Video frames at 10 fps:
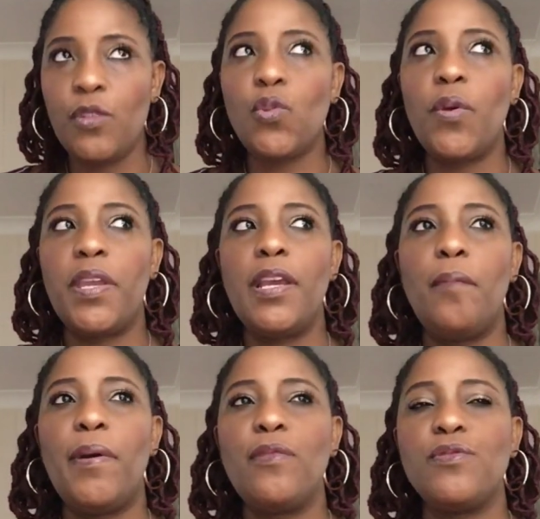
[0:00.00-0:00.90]
talking
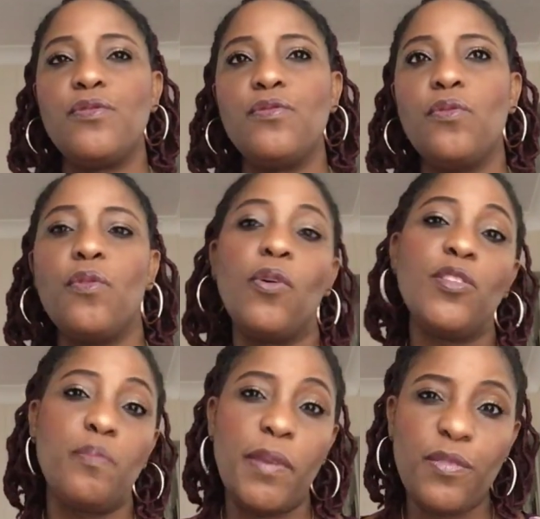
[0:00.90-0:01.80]
about you know
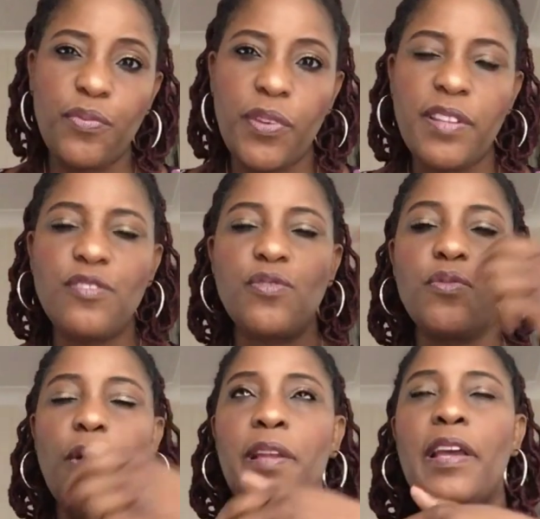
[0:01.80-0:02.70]
God's best friends, you
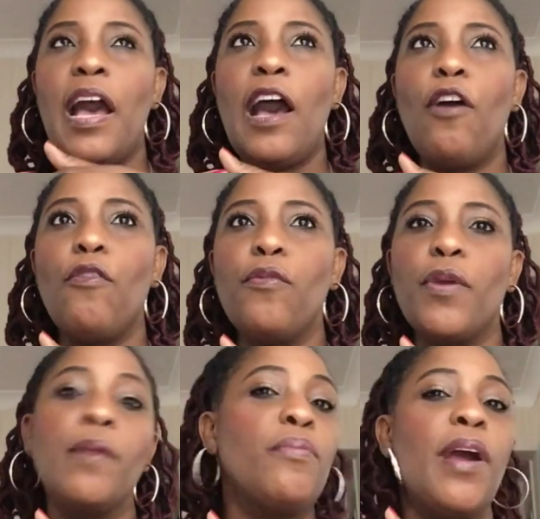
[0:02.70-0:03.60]
know, and how
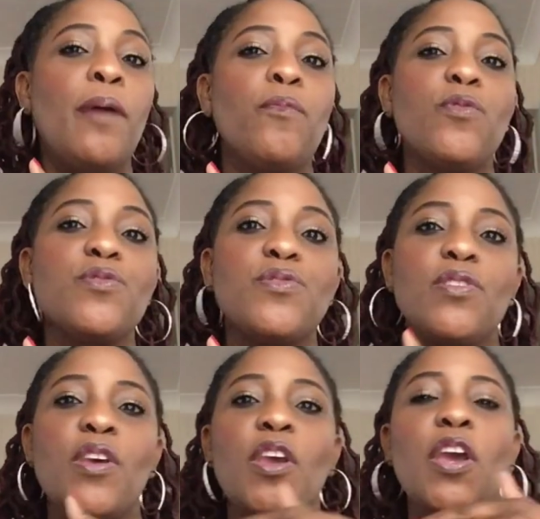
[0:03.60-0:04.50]
Abraham was
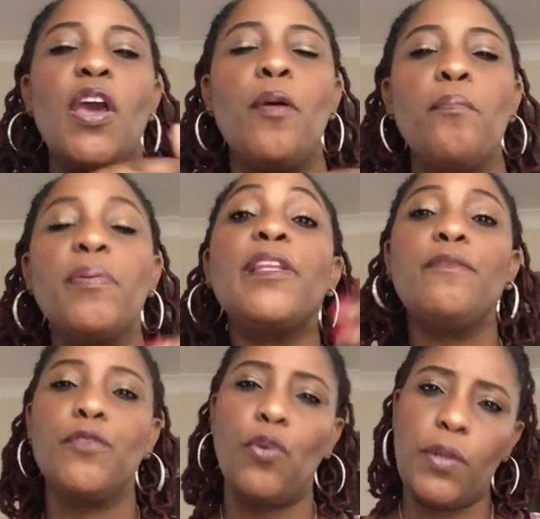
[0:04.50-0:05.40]
um,
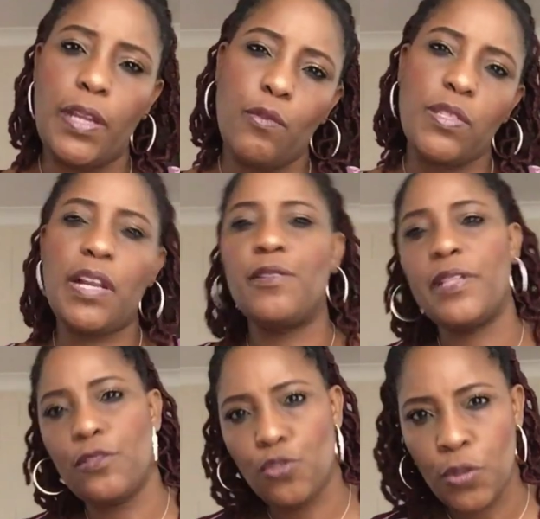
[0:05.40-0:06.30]
believed God and was
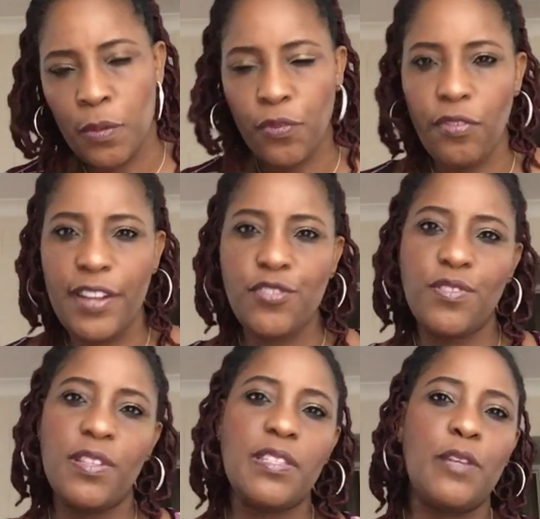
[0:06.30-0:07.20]
accounted unto him for
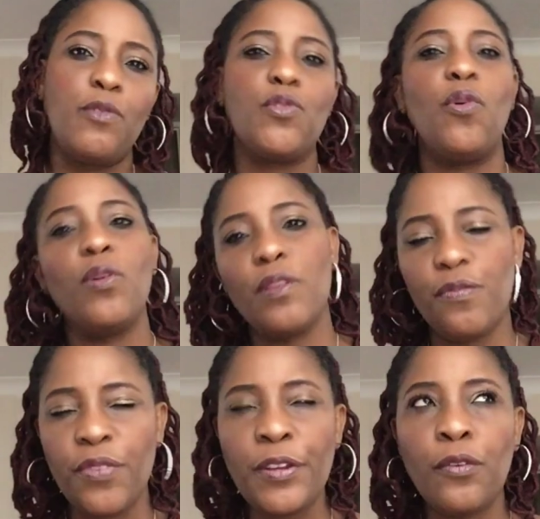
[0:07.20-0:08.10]
righteousness and was called the
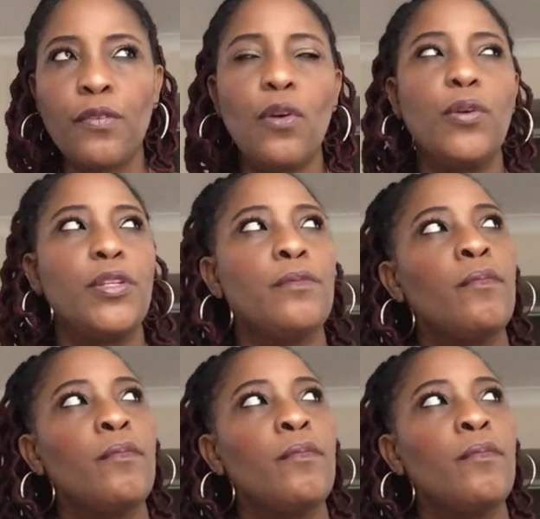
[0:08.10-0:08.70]
friend of God.